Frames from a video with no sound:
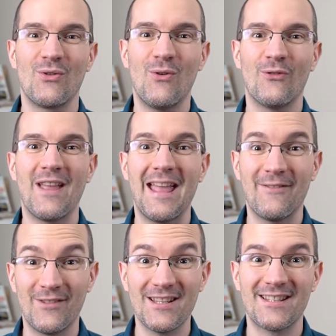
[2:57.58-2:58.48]
of
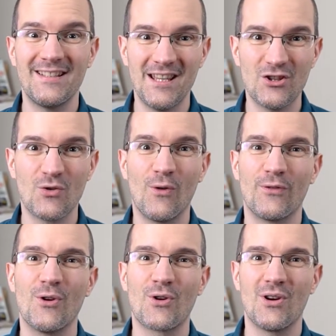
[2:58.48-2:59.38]
every stage of
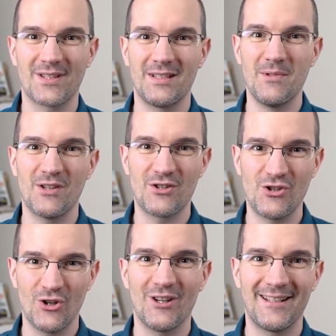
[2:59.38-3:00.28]
your customer's
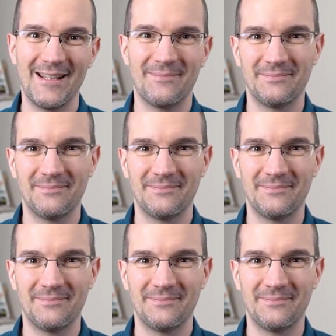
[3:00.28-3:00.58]
journey.